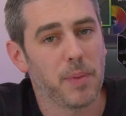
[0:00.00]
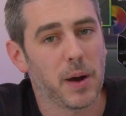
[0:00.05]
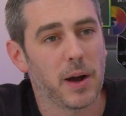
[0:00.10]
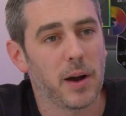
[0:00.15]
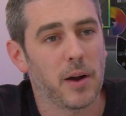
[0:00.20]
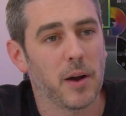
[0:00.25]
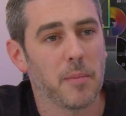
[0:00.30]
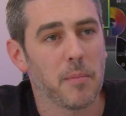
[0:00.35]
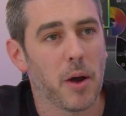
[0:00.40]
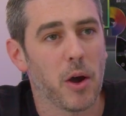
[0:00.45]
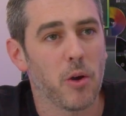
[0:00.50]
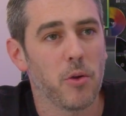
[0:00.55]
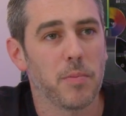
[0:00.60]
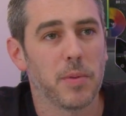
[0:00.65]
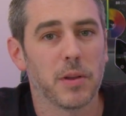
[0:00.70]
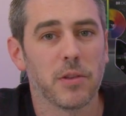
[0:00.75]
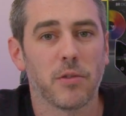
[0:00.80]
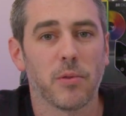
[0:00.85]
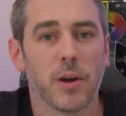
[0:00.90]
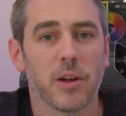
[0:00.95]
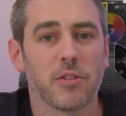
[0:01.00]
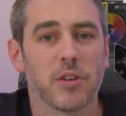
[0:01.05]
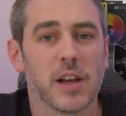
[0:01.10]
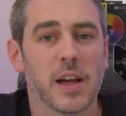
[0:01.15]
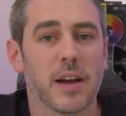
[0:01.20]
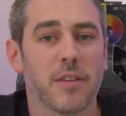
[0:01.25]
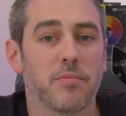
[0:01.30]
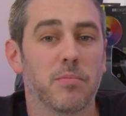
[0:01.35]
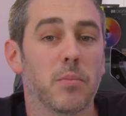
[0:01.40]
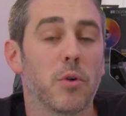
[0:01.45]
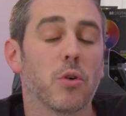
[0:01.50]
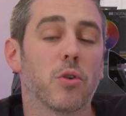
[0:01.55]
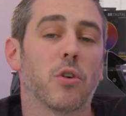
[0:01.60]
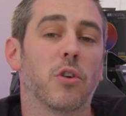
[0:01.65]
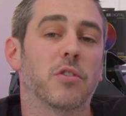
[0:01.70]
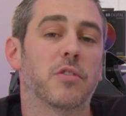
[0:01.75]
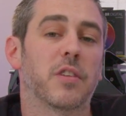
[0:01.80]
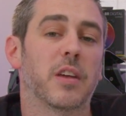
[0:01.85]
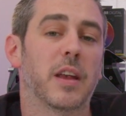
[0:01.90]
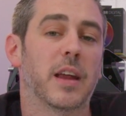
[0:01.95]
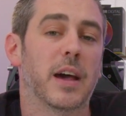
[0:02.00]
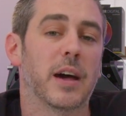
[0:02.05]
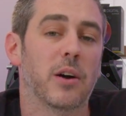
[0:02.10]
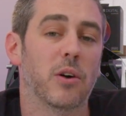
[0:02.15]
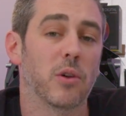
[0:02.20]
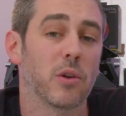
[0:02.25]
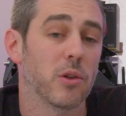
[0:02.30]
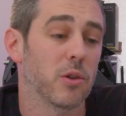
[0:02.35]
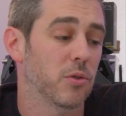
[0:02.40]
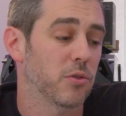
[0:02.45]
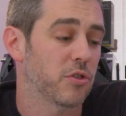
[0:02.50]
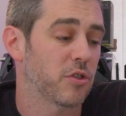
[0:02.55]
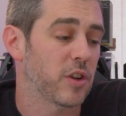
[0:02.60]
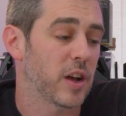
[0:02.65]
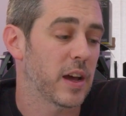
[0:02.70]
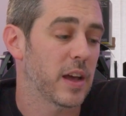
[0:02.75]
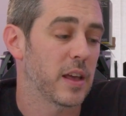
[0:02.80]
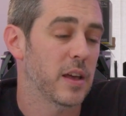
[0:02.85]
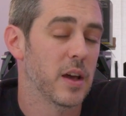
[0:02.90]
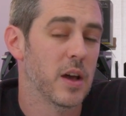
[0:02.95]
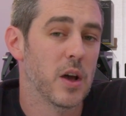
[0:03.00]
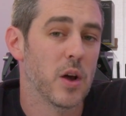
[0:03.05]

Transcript: but I'm hoping to actually have more content out on launch day